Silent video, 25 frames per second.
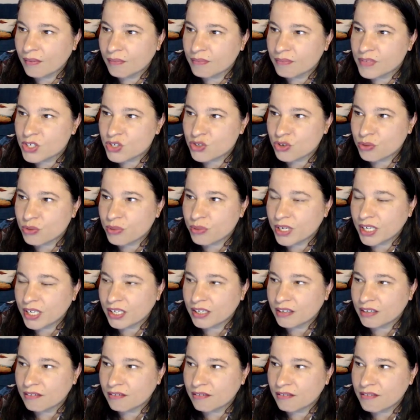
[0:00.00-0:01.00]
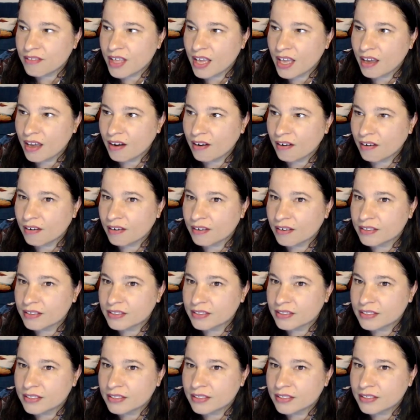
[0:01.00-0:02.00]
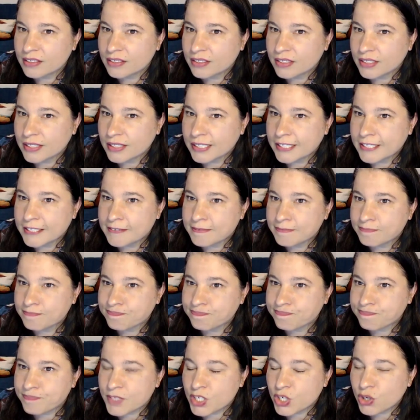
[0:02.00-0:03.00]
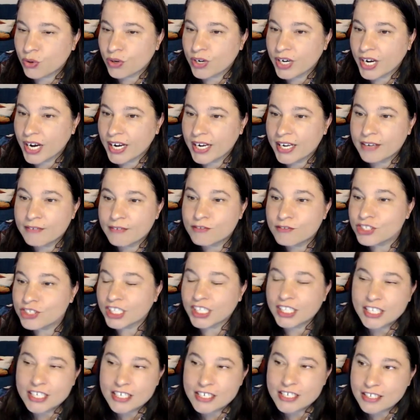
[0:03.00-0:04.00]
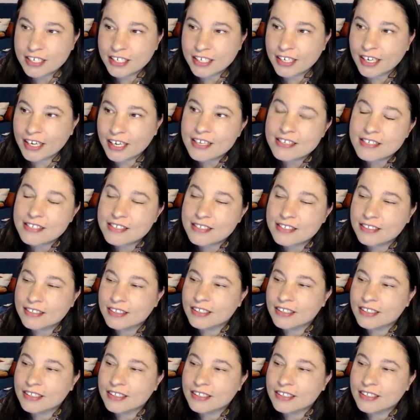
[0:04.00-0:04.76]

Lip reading: distributing their creative genius, I guess.